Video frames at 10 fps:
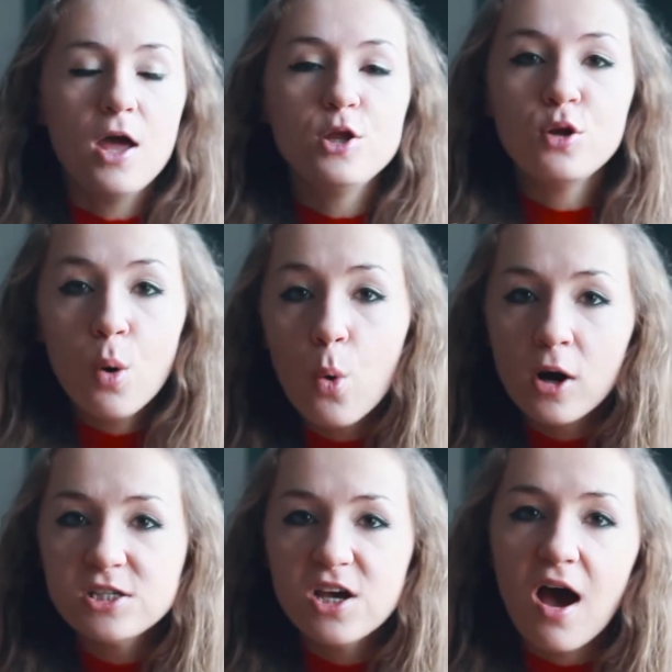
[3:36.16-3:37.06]
And you know
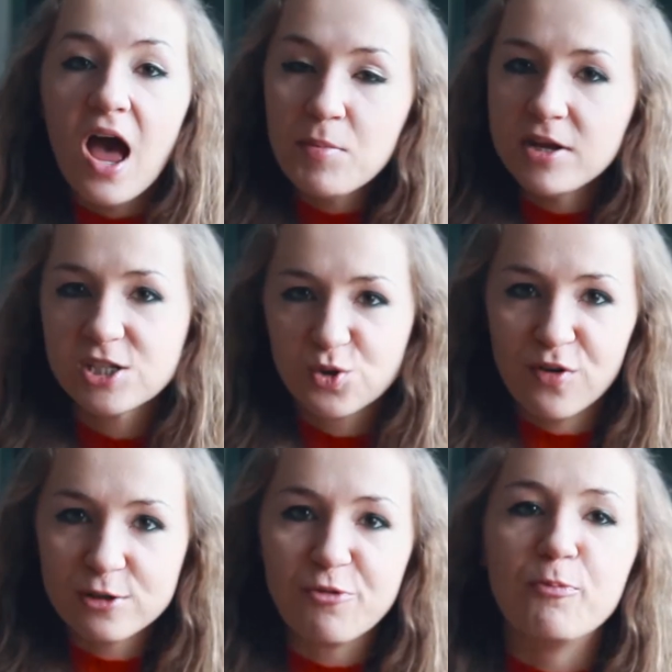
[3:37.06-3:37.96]
what? I'm an
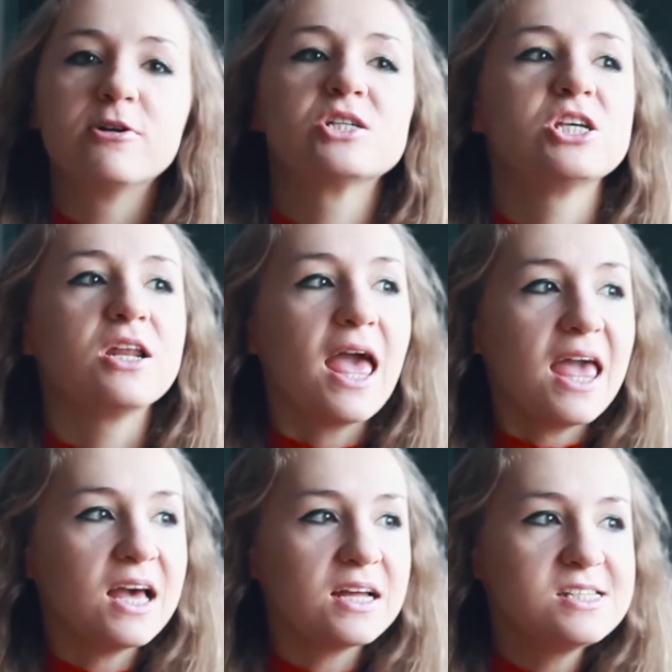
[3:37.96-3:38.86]
extrovertive person
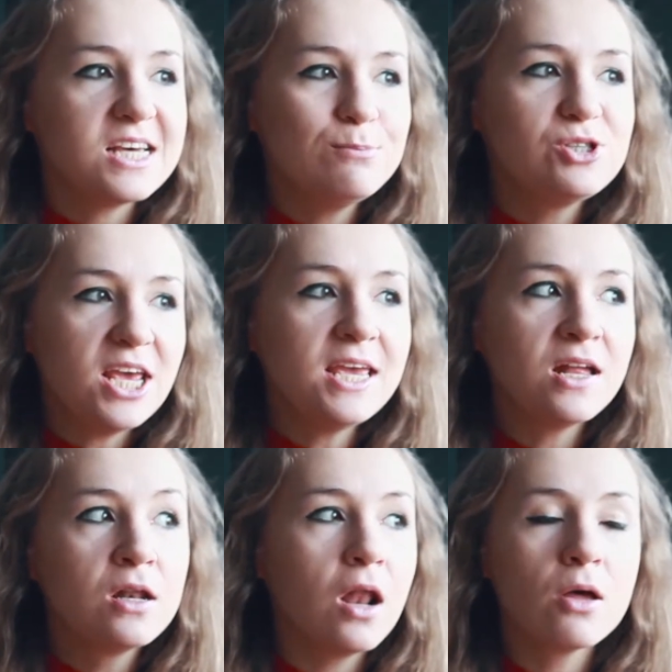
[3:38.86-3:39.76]
and I'm
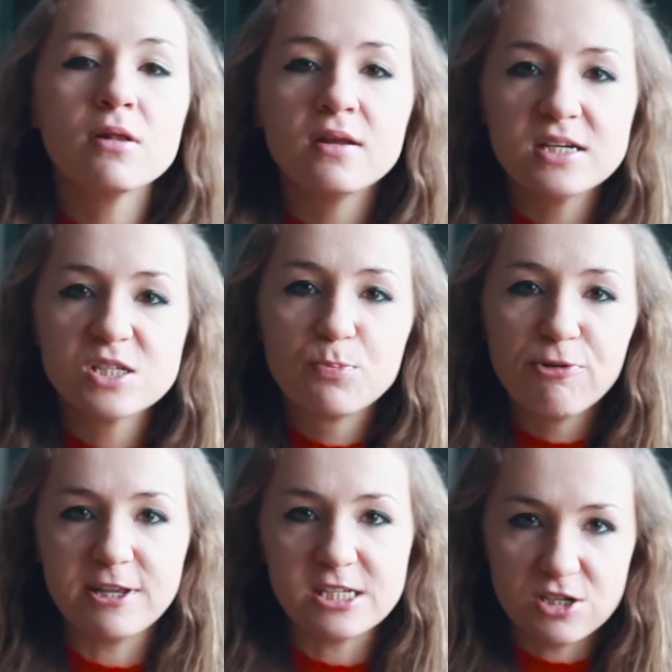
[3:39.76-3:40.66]
taking loneliness
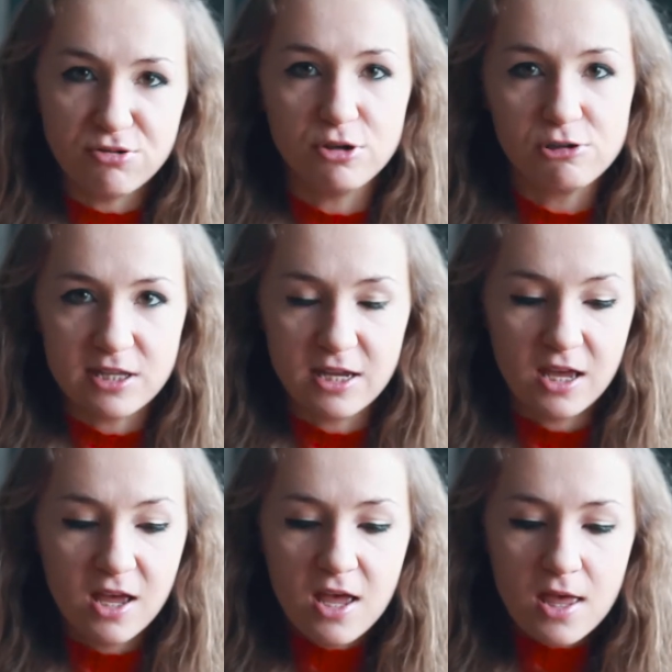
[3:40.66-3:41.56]
pretty
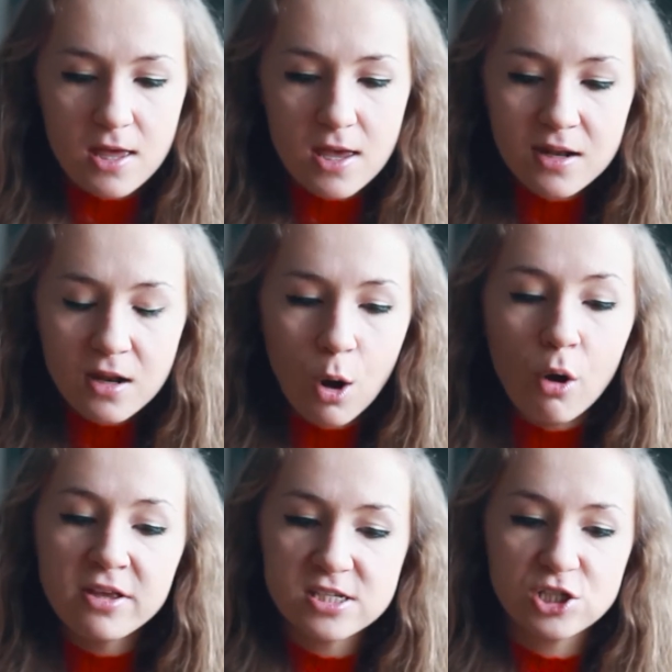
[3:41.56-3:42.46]
seriously. And I know
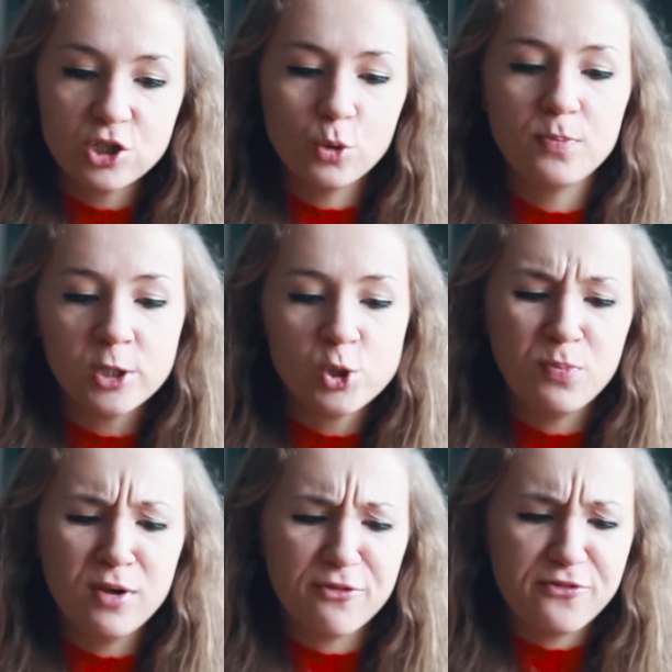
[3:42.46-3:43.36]
this is stupid to
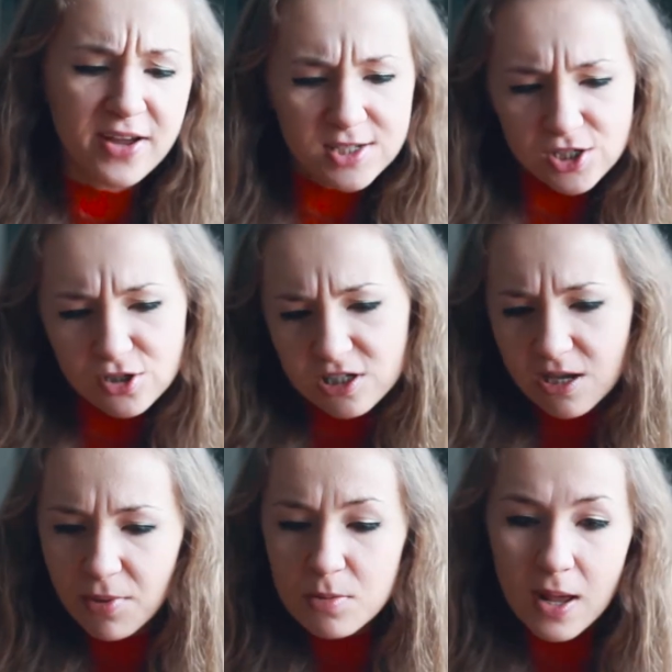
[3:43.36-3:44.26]
be offended or
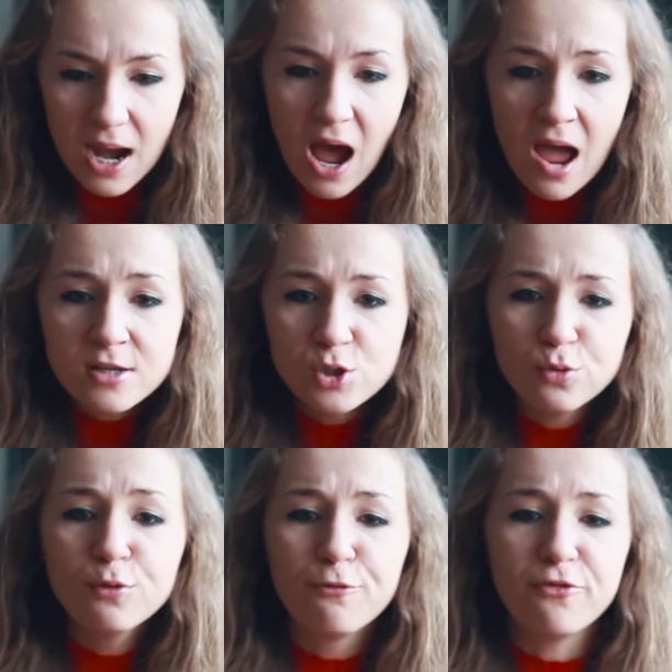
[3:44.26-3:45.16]
something, but I
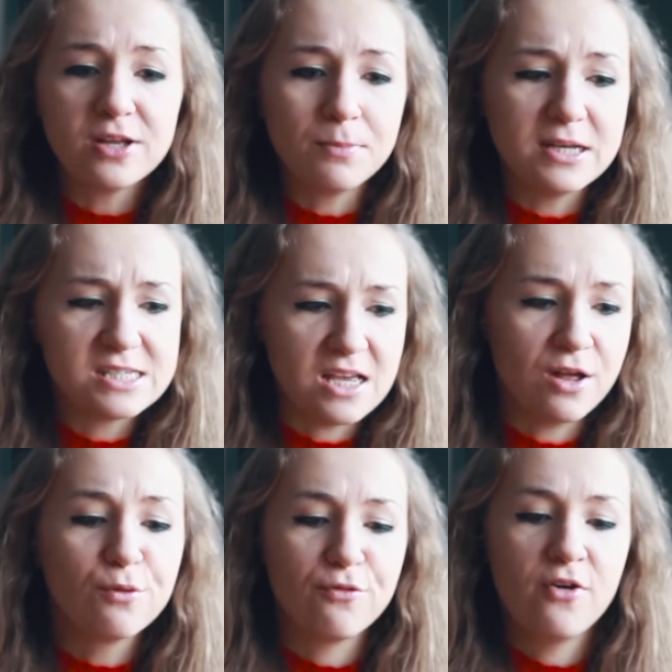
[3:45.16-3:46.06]
do feel
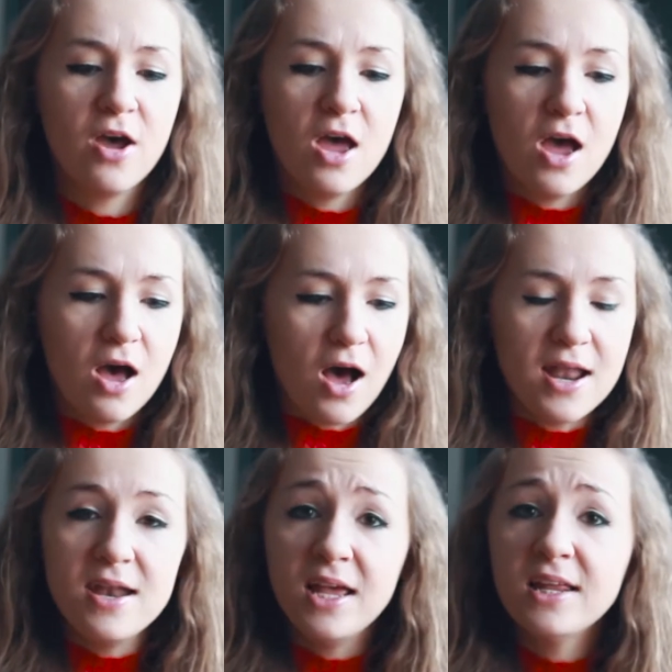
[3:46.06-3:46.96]
myself
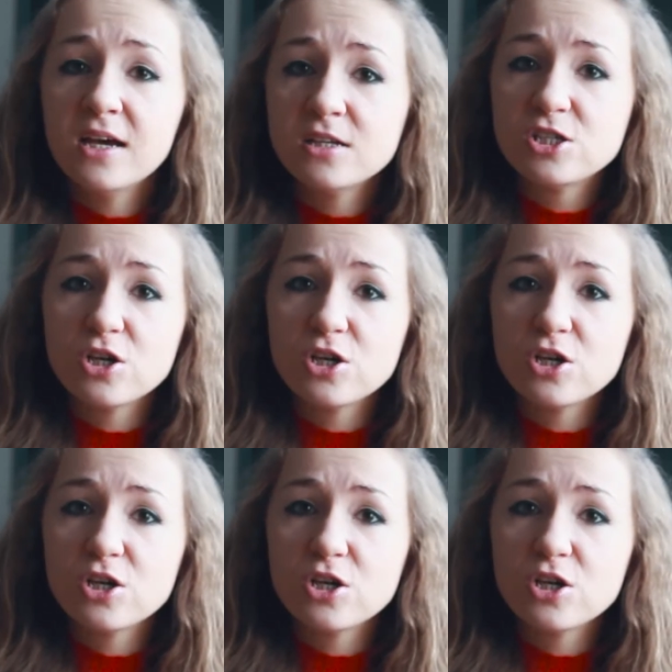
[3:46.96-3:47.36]
unneeded